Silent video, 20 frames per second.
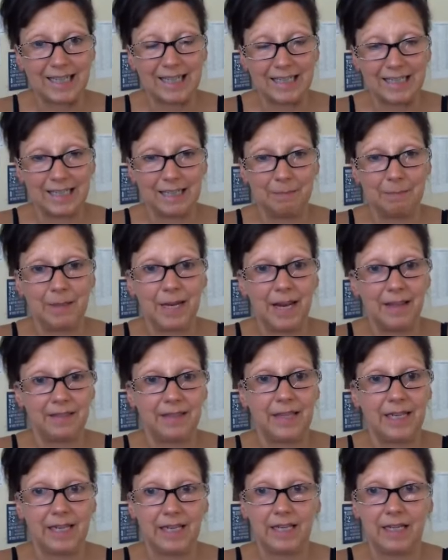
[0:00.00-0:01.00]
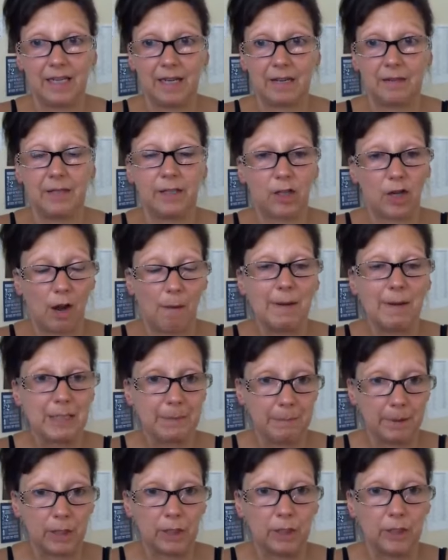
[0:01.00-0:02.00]
in the
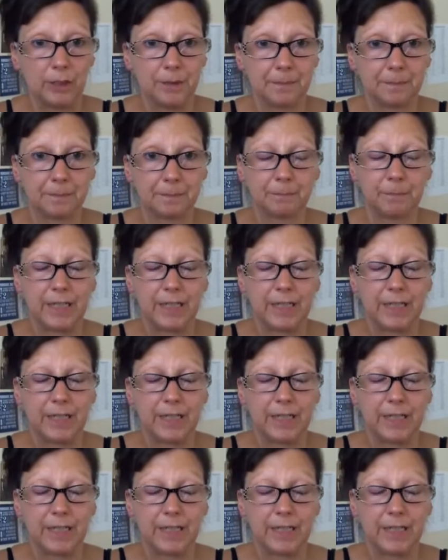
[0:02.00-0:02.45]
comments below